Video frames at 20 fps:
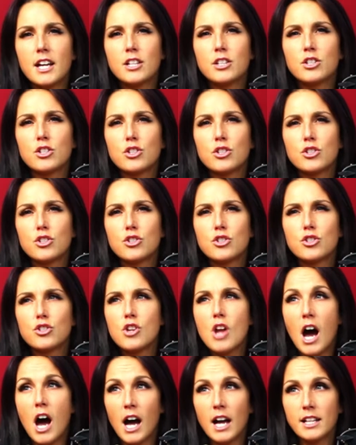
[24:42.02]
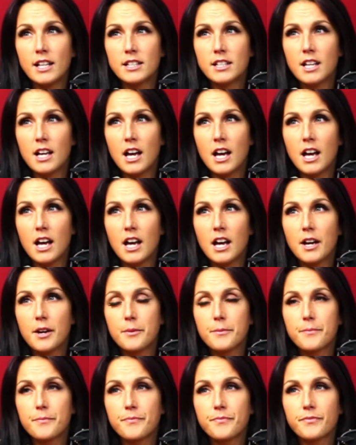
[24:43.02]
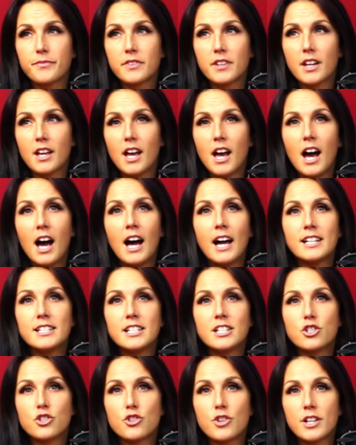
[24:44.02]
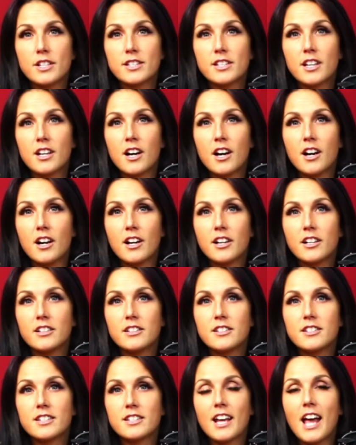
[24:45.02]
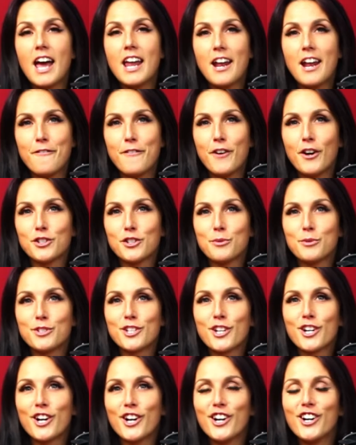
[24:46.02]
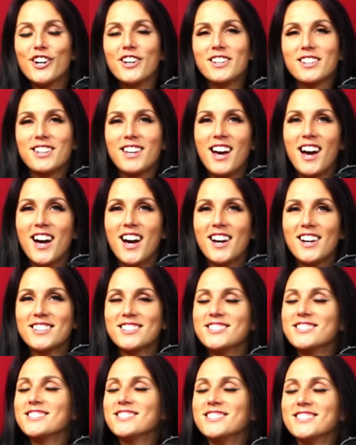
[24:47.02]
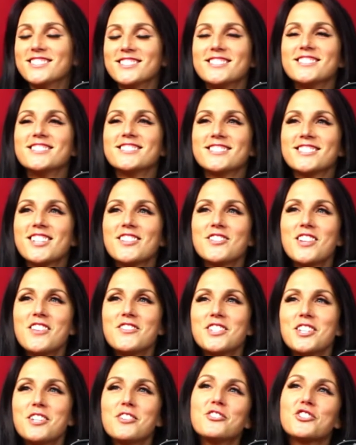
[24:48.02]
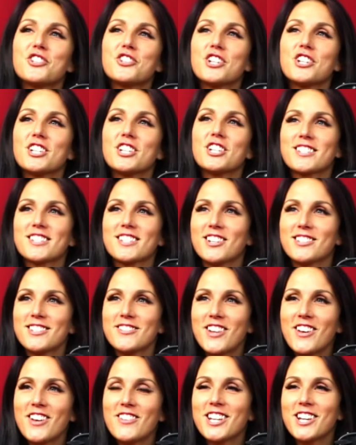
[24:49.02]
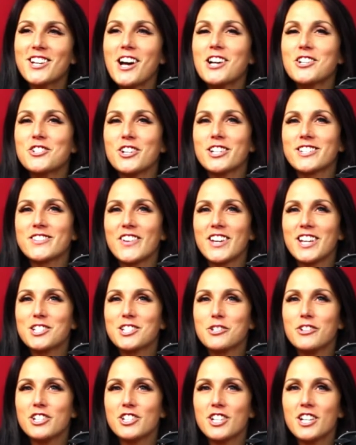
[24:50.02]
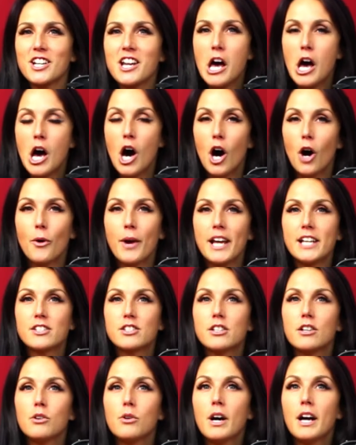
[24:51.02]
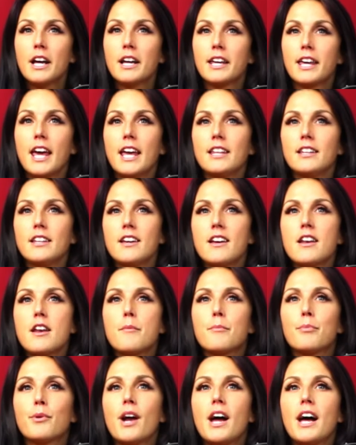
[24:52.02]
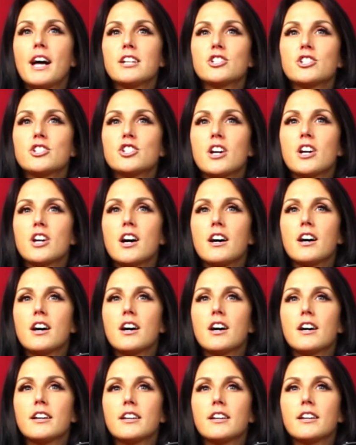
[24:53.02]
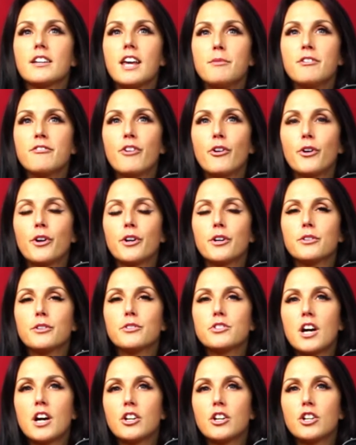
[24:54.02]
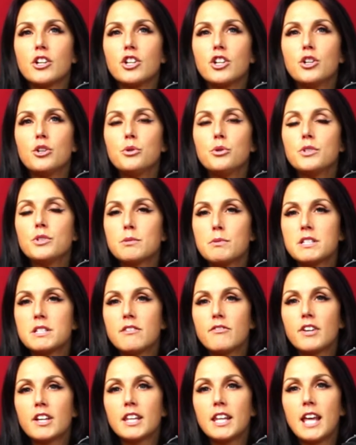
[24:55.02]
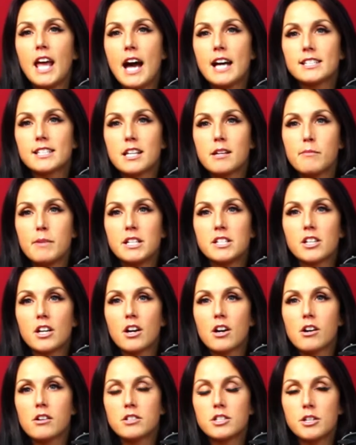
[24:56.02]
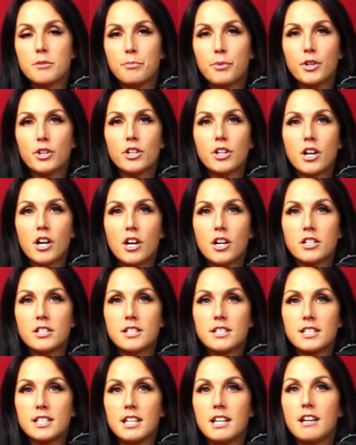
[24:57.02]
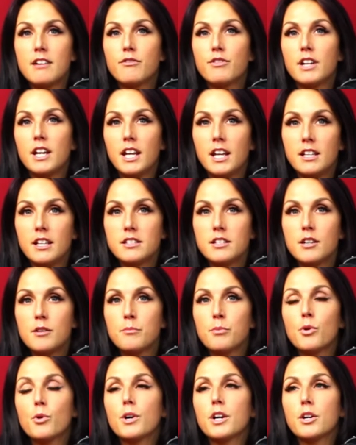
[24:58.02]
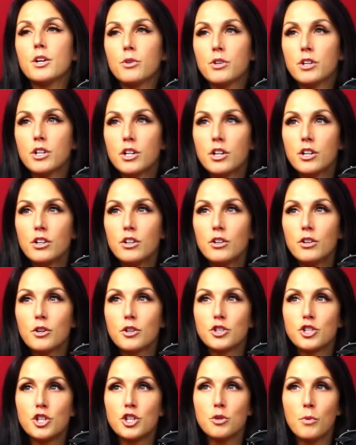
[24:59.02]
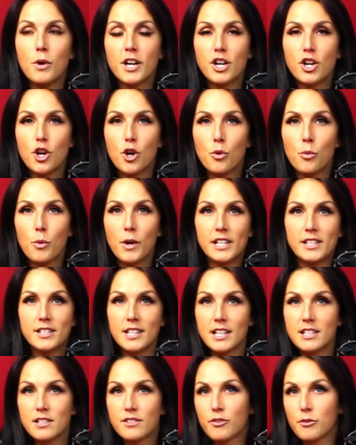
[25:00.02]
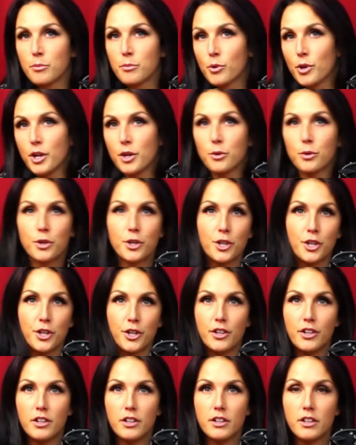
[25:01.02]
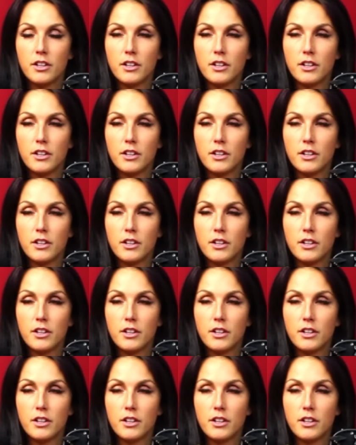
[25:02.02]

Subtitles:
You didn't. You said you didn't trust the cards. I didn't trust the cards, and I felt it was a girl. Yeah. Sometimes I don't trust the cards. Sometimes I trust my intuition. Okay, so Caitlin Bradshaw, KB Photos, are you specifically asking me to pull a card to see if it is a boy or a girl, or do you want to know what it says for boy or girl?